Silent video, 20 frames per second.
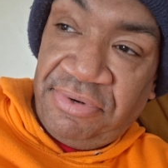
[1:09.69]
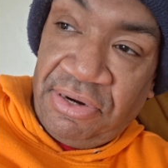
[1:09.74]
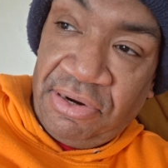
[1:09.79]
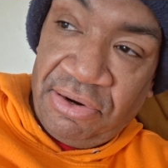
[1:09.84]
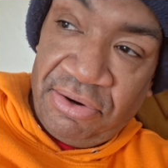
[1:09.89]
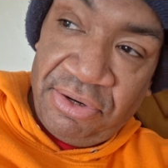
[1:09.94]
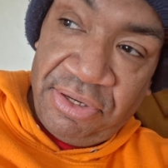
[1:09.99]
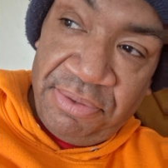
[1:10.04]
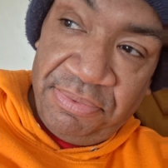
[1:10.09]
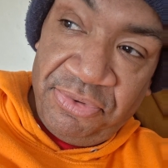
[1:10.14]

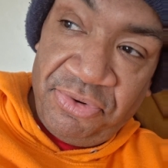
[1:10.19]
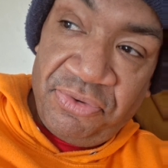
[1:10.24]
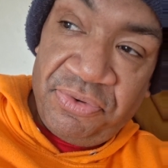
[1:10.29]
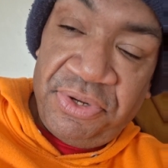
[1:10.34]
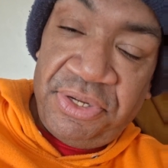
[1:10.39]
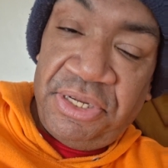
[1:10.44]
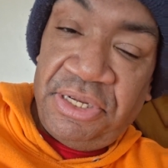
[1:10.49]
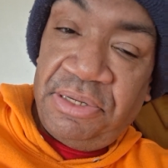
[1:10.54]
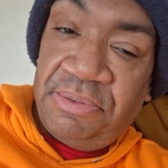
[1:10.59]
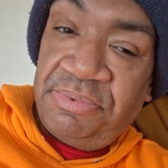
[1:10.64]
All them
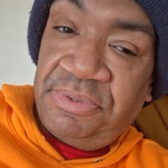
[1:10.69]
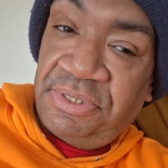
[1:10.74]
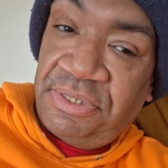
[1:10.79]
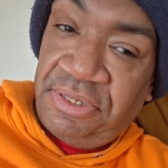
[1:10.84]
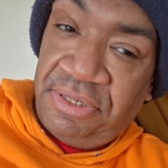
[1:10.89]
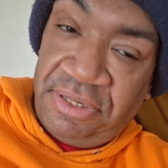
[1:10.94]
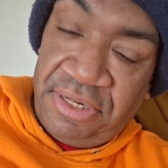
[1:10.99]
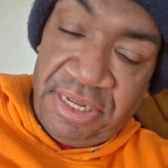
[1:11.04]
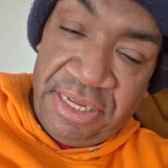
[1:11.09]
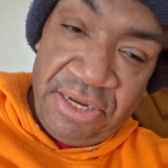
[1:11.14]
cribs,
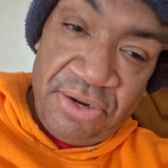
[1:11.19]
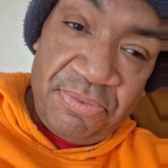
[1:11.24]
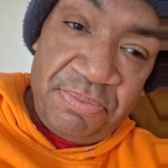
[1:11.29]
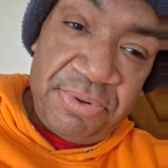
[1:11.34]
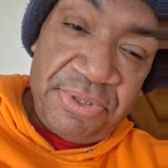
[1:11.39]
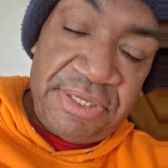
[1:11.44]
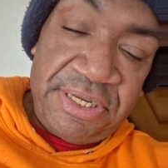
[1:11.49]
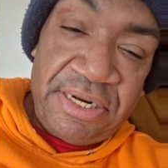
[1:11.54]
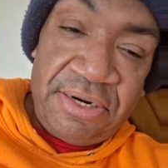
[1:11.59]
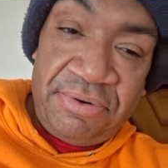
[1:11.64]
they going to
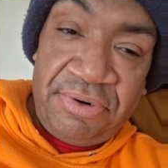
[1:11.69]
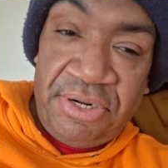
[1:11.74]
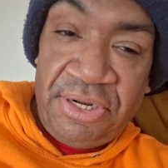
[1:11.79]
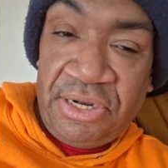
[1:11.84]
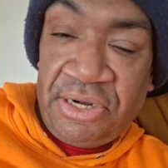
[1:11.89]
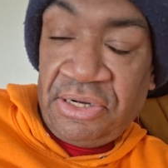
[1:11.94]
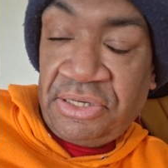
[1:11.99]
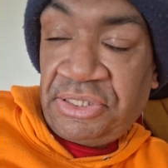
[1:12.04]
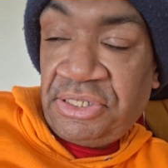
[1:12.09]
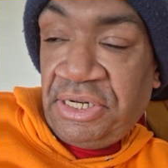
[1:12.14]
put that on the
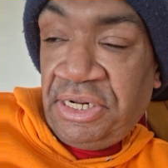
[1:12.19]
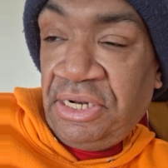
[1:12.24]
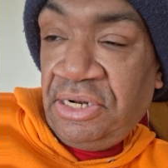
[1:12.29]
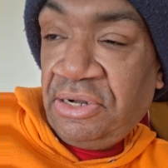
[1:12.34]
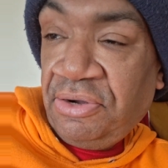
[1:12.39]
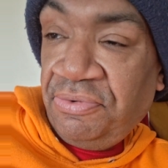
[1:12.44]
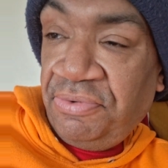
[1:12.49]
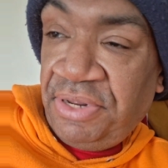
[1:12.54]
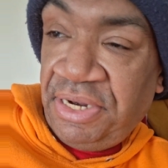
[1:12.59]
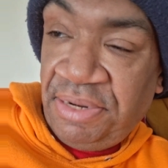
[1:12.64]
auction. They ain't
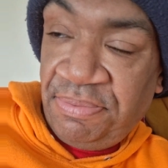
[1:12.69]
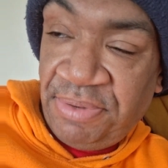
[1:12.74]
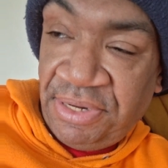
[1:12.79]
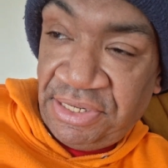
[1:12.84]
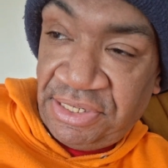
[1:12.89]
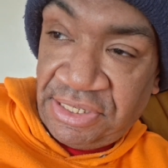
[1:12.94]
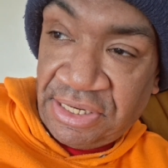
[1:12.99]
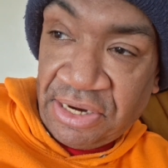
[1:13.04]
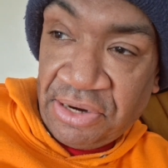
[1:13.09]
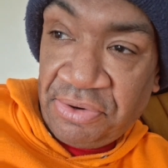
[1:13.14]
already
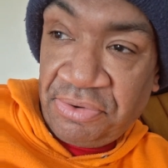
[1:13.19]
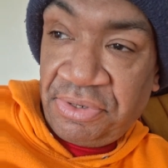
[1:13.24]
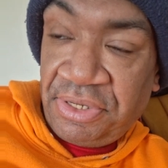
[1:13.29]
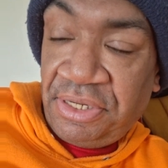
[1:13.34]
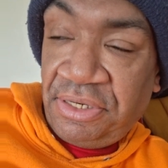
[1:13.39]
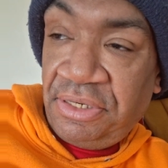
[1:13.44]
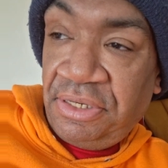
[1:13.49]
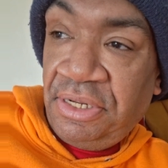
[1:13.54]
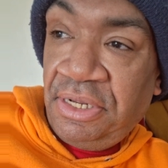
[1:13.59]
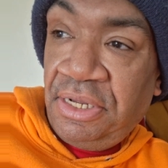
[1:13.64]
been
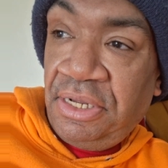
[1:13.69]
talking.